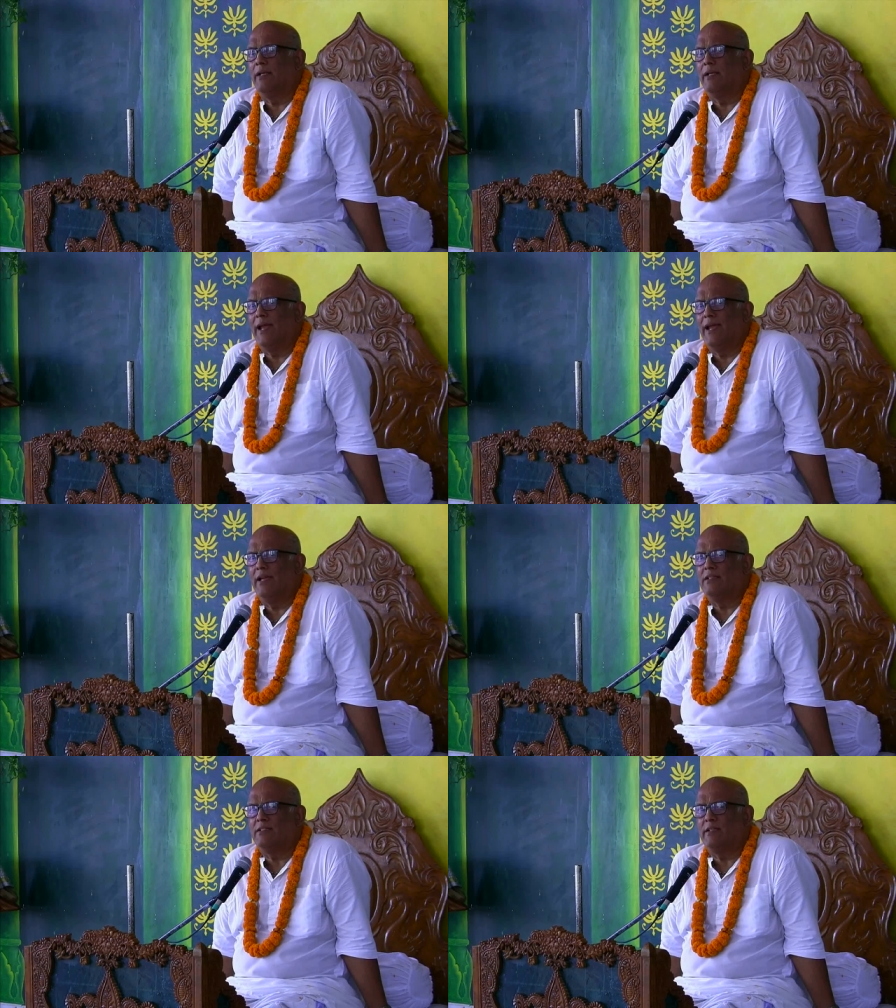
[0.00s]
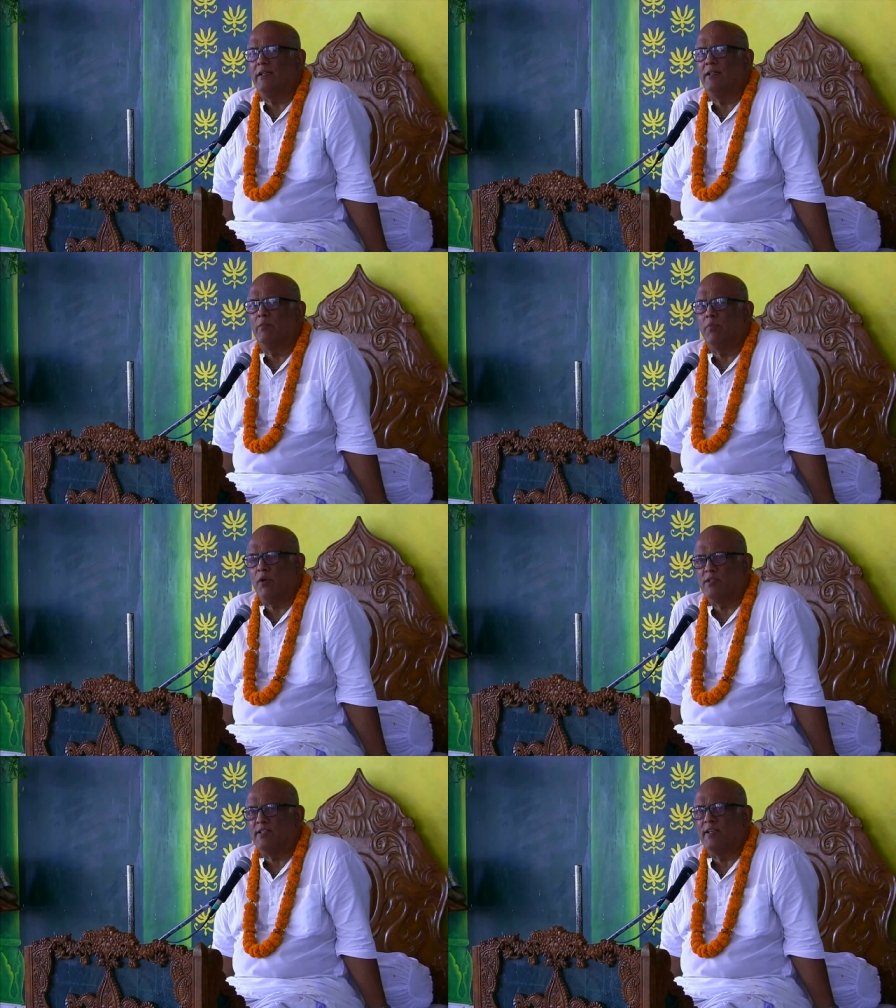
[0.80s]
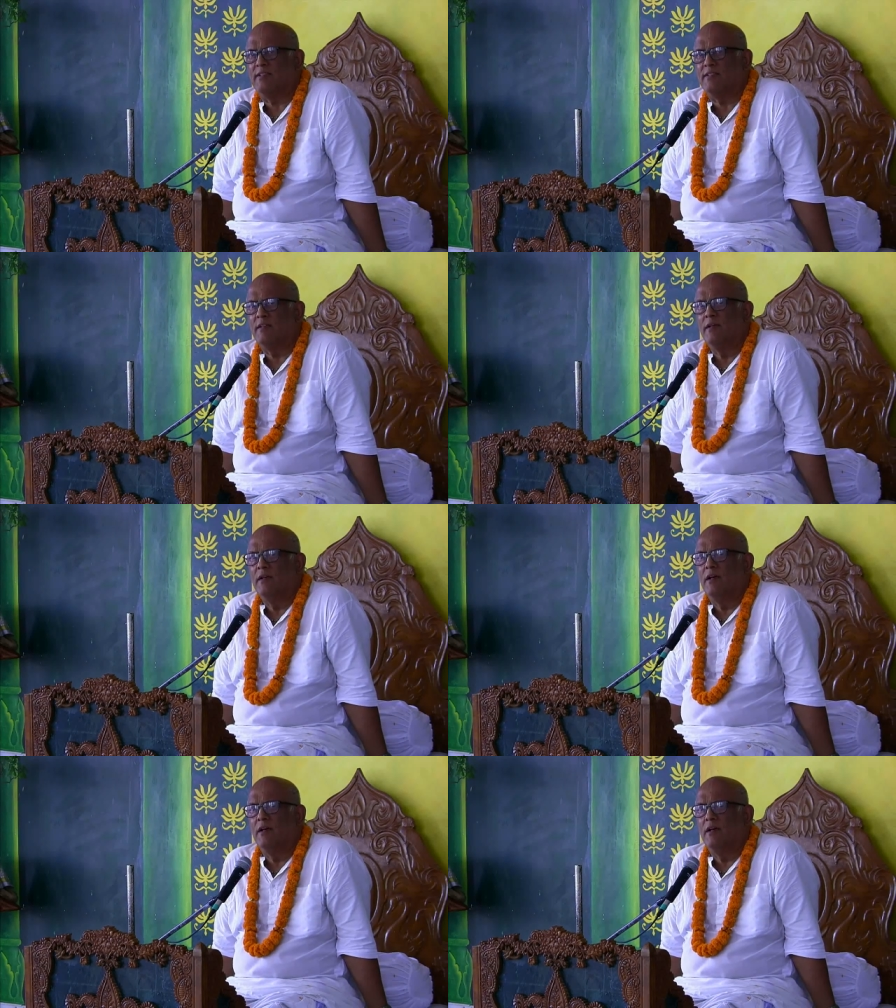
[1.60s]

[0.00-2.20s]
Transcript: engaged in the process